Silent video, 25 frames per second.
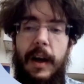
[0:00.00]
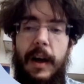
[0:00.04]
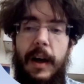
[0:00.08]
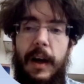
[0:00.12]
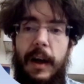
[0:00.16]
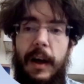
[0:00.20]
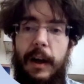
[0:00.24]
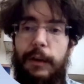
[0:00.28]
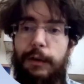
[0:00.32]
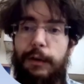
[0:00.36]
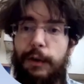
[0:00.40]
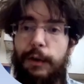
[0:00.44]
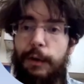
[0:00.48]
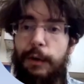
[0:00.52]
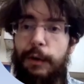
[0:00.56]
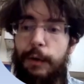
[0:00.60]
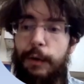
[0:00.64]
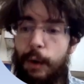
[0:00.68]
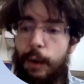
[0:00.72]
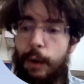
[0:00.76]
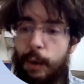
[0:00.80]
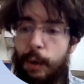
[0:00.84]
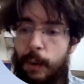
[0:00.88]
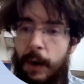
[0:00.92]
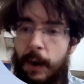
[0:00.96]
his
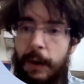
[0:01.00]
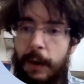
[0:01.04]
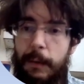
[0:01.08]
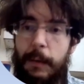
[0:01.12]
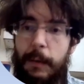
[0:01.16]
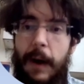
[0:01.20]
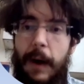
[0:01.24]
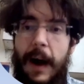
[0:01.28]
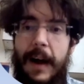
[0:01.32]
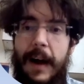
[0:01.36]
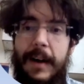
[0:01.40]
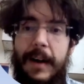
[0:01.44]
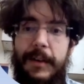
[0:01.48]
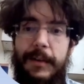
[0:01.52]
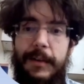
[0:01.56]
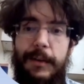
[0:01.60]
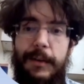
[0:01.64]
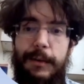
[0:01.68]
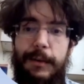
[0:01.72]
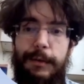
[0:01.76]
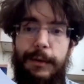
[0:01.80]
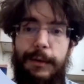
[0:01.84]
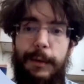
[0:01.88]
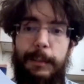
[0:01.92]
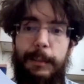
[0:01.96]
crew rises
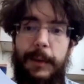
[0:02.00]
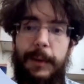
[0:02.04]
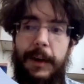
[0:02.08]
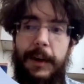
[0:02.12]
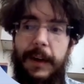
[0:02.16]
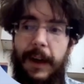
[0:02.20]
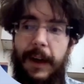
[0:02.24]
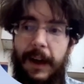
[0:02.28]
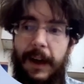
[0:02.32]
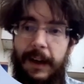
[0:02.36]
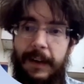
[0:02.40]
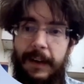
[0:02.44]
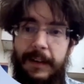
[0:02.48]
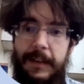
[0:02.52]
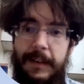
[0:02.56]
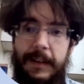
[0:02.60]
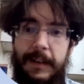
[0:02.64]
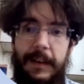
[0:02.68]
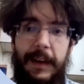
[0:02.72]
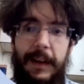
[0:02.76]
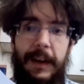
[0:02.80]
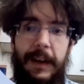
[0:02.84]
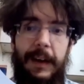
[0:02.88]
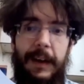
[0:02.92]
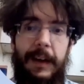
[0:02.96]
from the dead
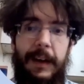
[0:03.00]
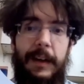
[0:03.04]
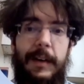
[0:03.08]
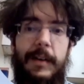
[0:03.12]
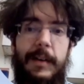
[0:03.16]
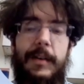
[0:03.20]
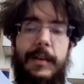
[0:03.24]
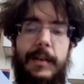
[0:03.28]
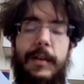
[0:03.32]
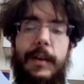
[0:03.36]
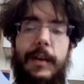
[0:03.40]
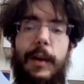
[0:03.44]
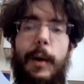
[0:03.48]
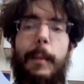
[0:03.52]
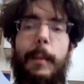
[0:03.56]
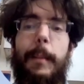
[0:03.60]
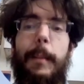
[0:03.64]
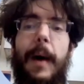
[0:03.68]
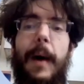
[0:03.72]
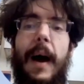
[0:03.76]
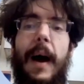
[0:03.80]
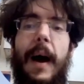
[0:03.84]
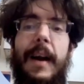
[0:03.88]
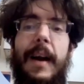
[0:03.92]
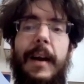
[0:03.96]
and
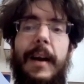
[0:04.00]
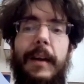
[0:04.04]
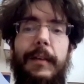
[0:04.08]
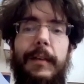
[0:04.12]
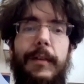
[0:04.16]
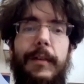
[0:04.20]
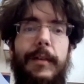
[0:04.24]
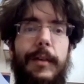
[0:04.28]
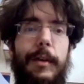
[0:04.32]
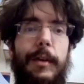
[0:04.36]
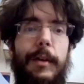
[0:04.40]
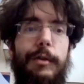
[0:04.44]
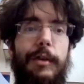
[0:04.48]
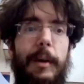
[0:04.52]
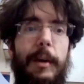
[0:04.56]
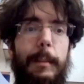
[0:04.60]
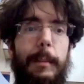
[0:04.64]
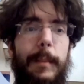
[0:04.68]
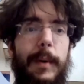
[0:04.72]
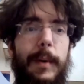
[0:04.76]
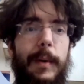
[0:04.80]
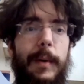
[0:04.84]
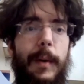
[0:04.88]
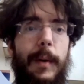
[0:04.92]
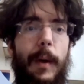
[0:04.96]
pilots the ship
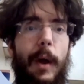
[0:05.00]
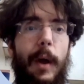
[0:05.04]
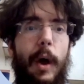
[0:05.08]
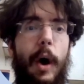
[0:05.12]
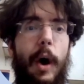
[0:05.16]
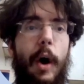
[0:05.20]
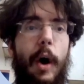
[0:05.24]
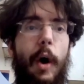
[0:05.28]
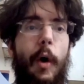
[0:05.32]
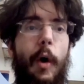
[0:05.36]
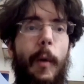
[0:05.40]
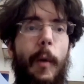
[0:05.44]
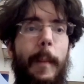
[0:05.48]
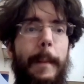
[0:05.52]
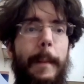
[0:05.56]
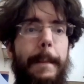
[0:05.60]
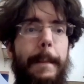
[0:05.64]
home.